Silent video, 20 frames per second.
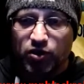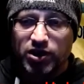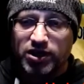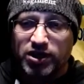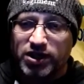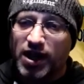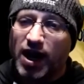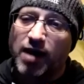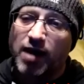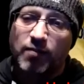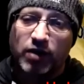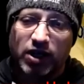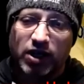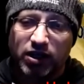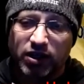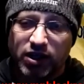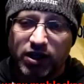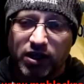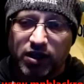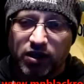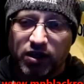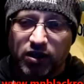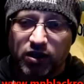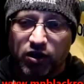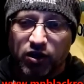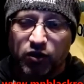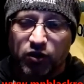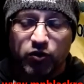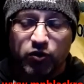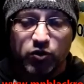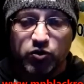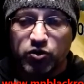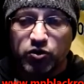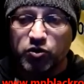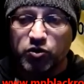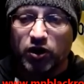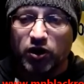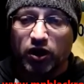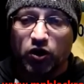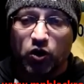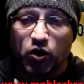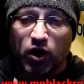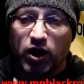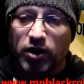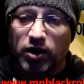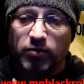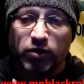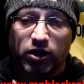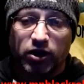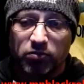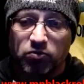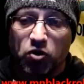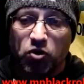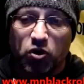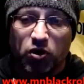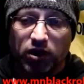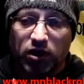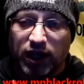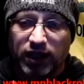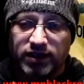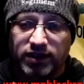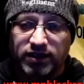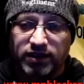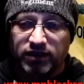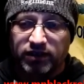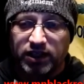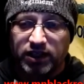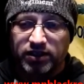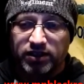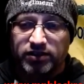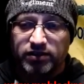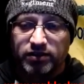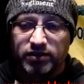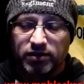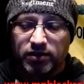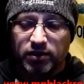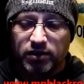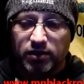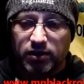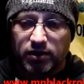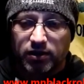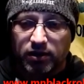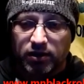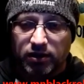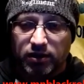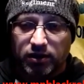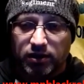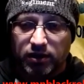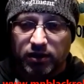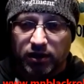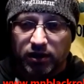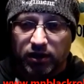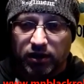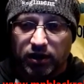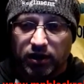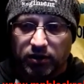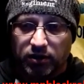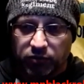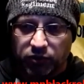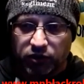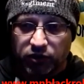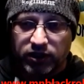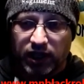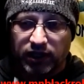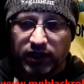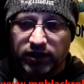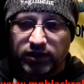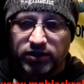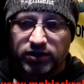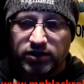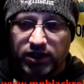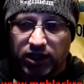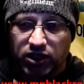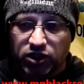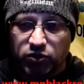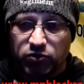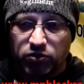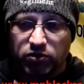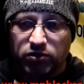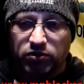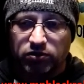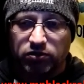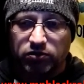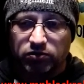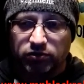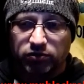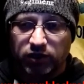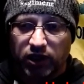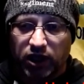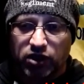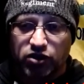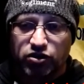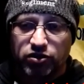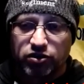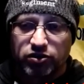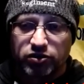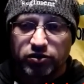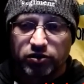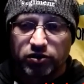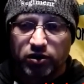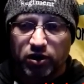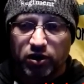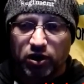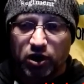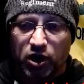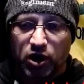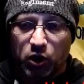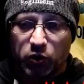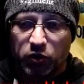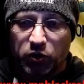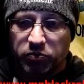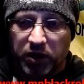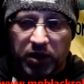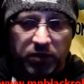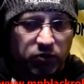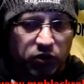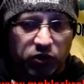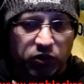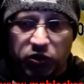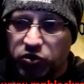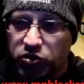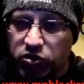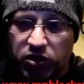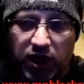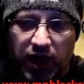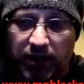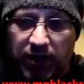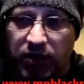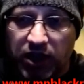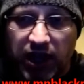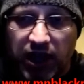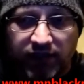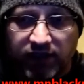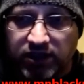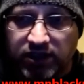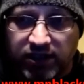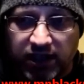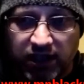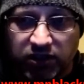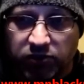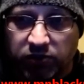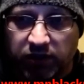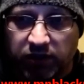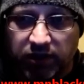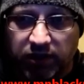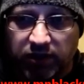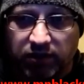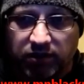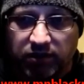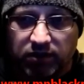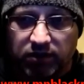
predominantly through two incredibly immoral activities: unprotected sexual relations with people you should not be having sex with,